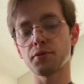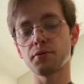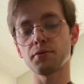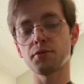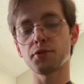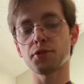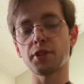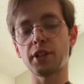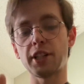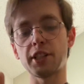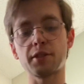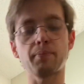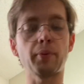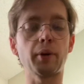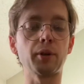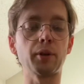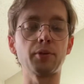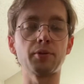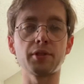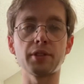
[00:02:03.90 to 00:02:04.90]

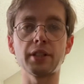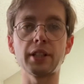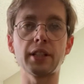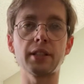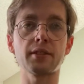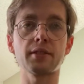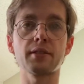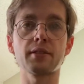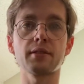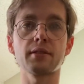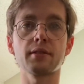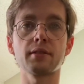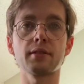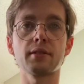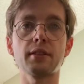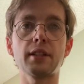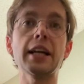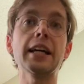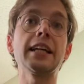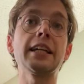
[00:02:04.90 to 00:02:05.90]
transpose this
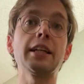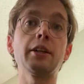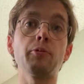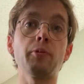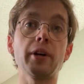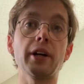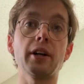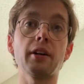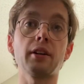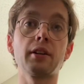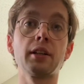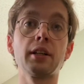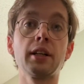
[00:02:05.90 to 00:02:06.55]
anywhere